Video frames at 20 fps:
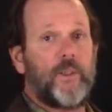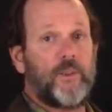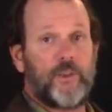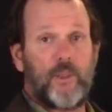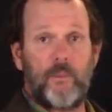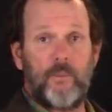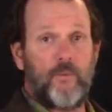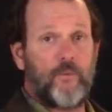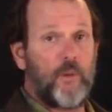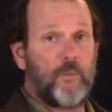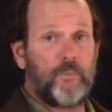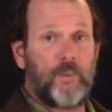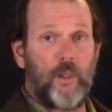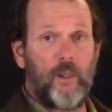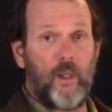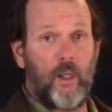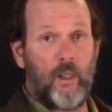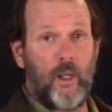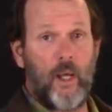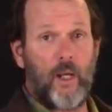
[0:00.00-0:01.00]
and some of you a
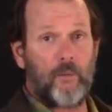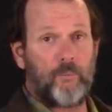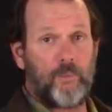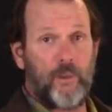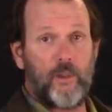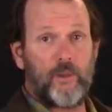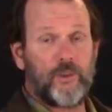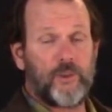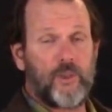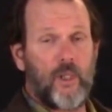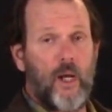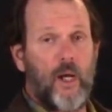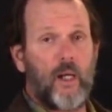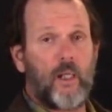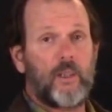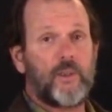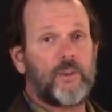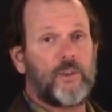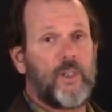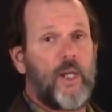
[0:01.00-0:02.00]
lot of
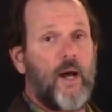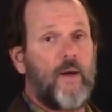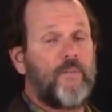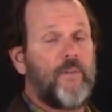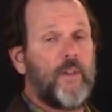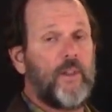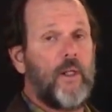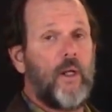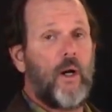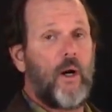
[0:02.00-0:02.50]
postdoc stuff